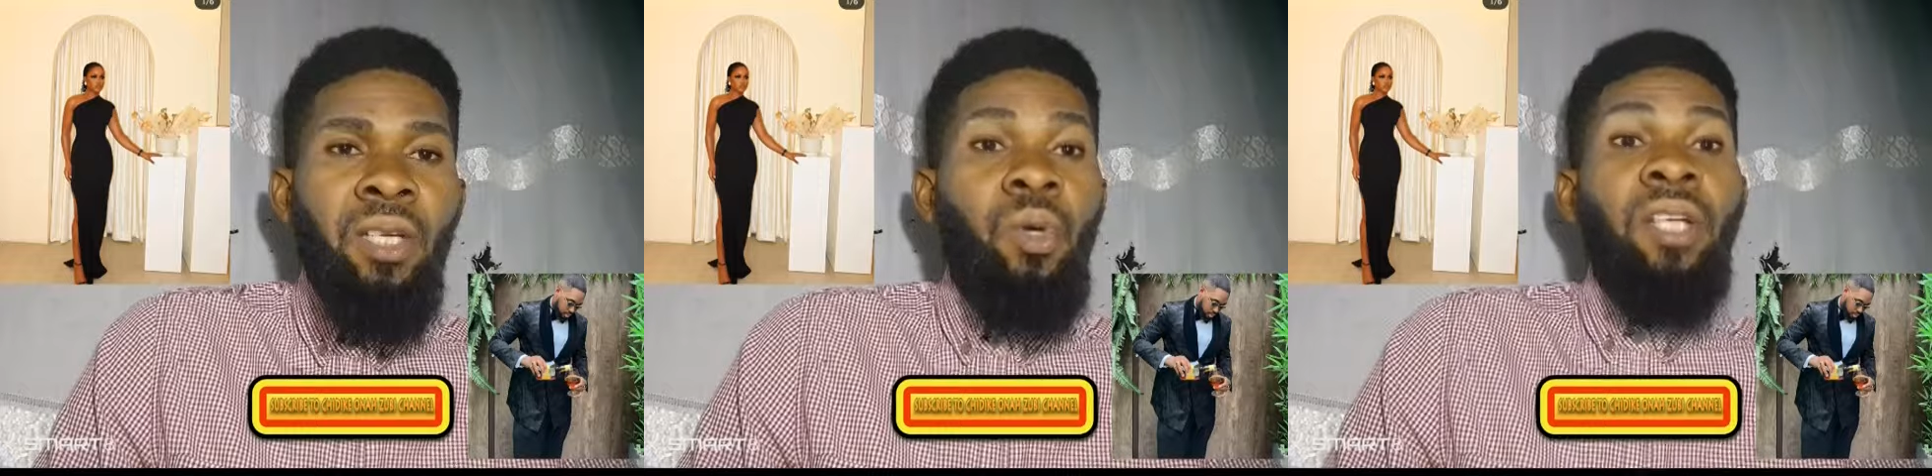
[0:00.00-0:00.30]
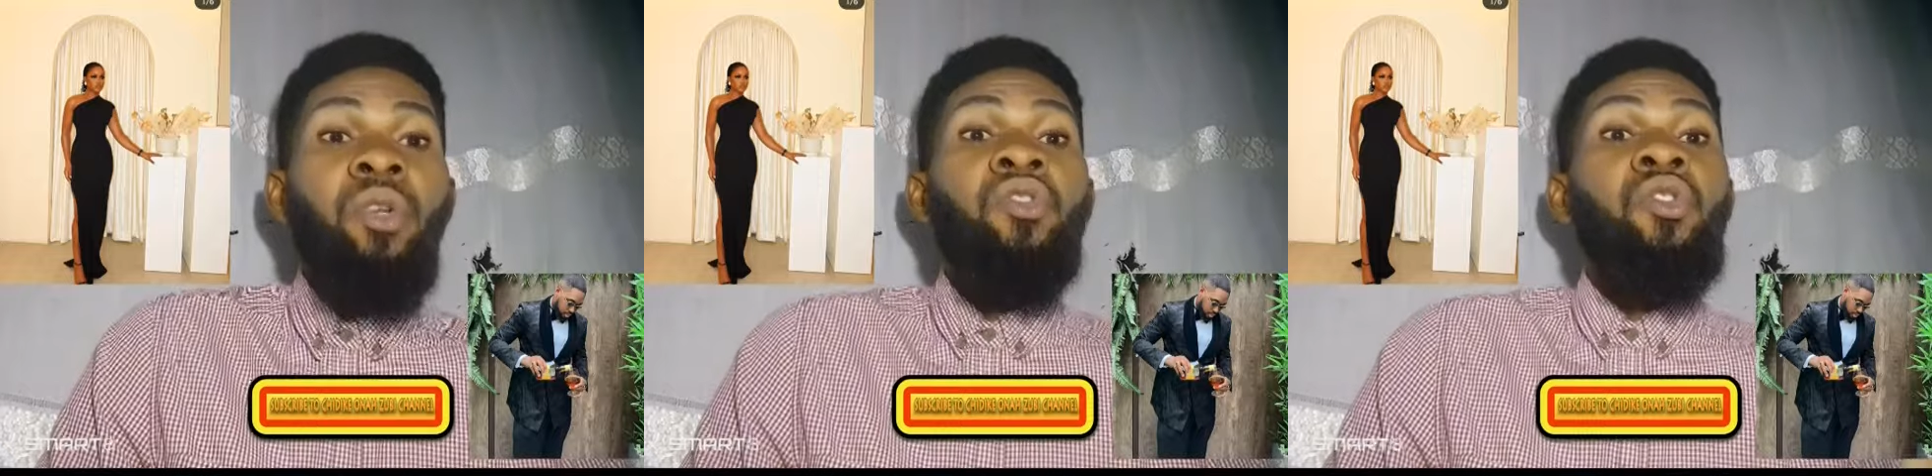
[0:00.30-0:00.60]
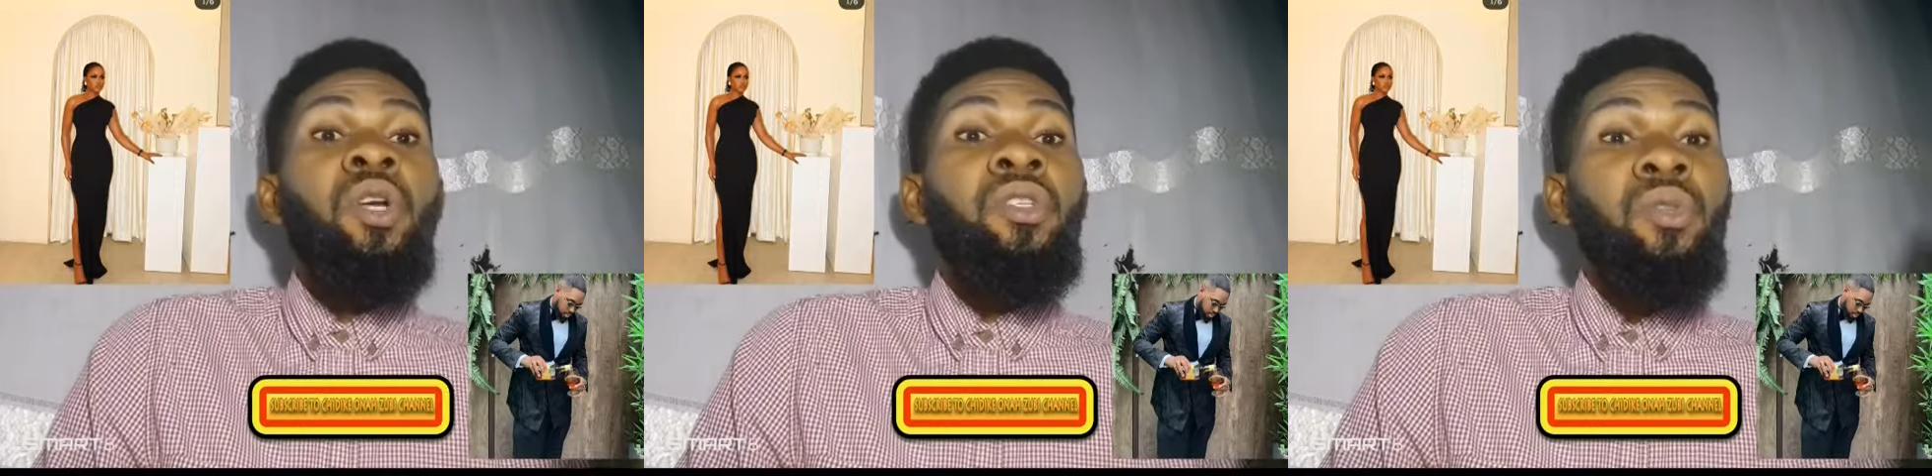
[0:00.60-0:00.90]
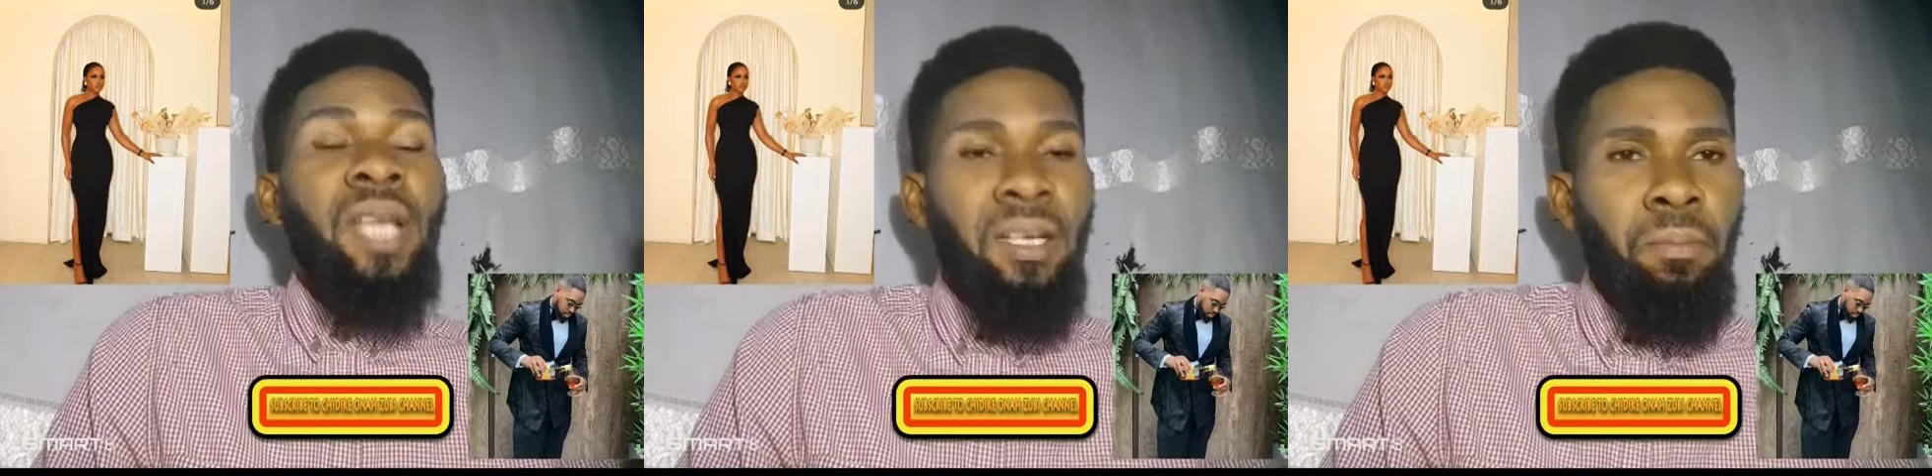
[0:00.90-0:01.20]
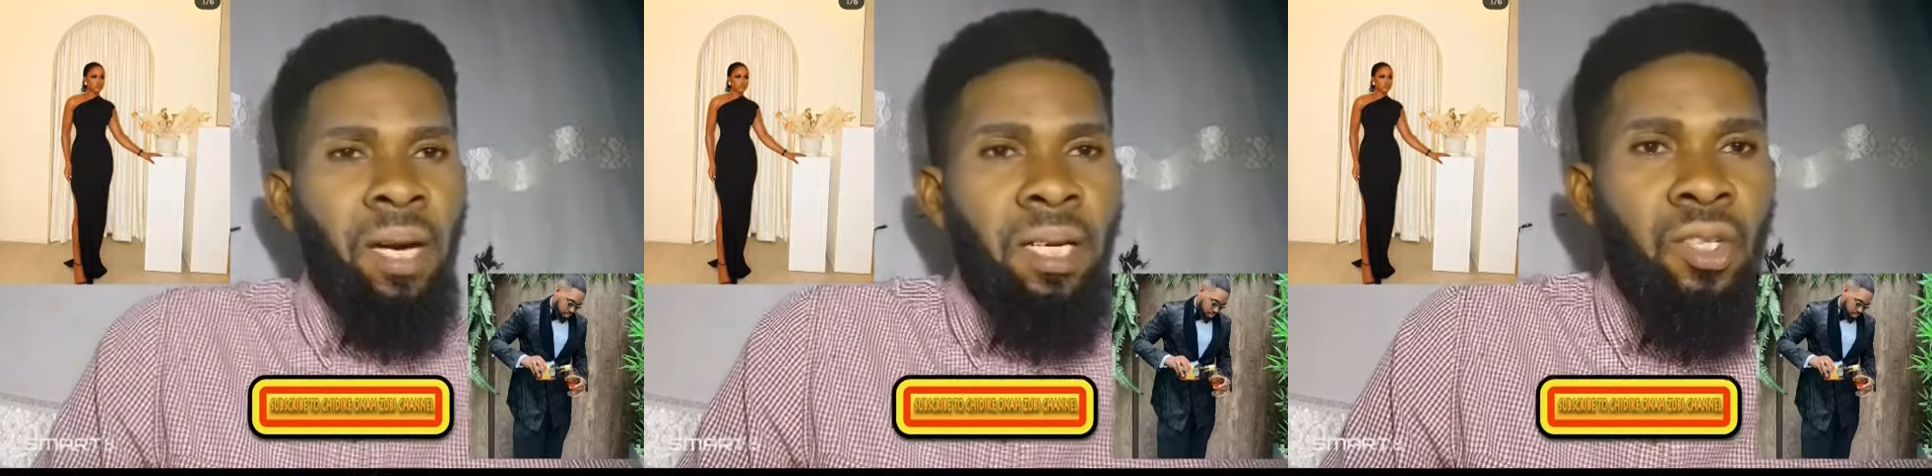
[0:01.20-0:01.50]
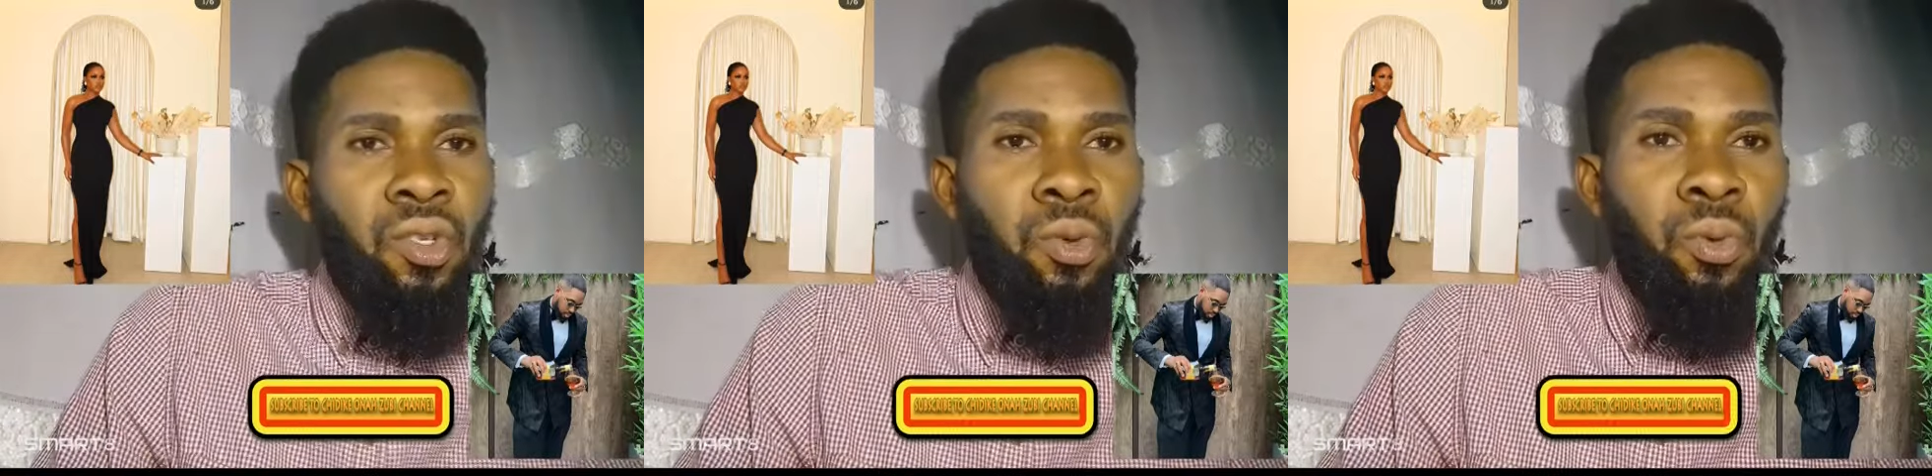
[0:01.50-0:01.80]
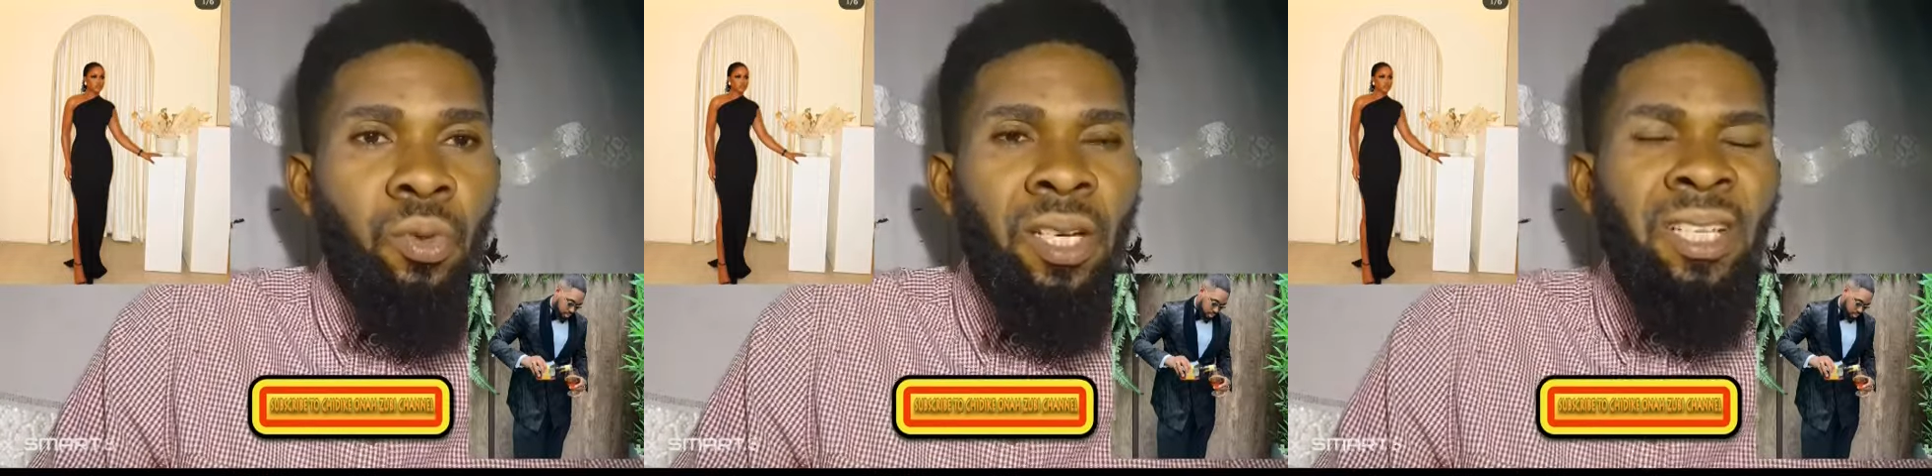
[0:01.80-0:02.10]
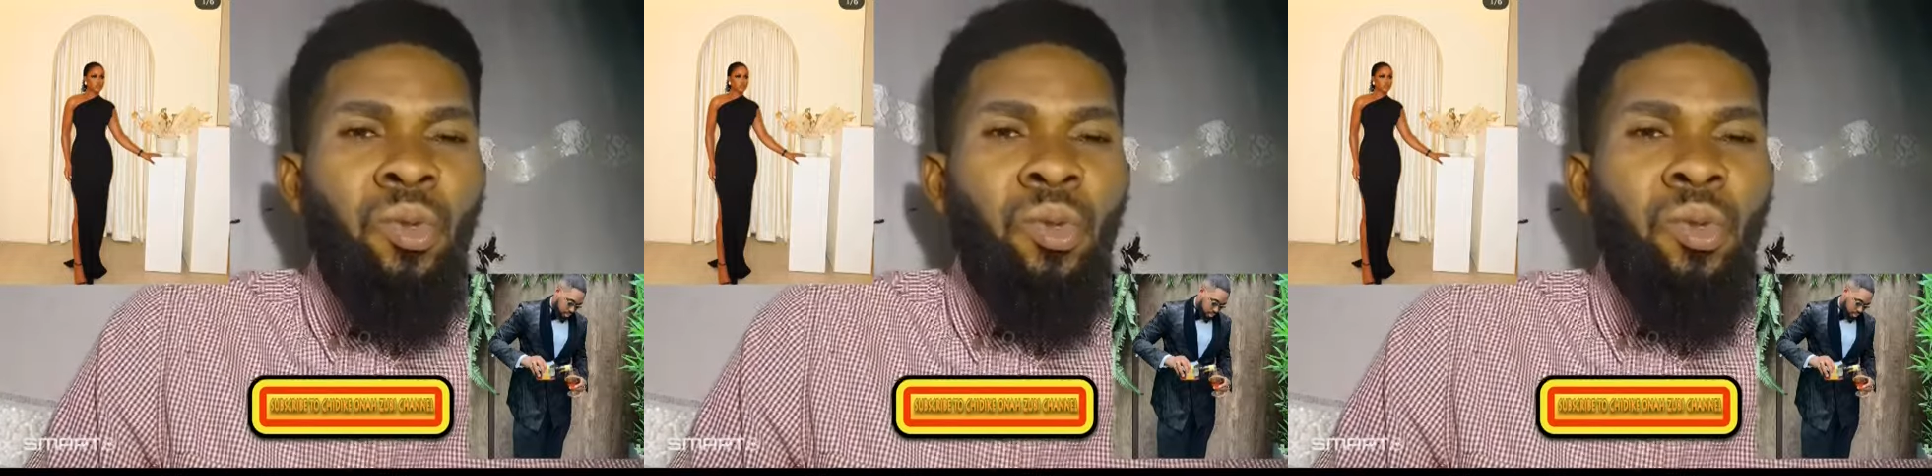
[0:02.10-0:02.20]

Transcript: you are just going to that marriage to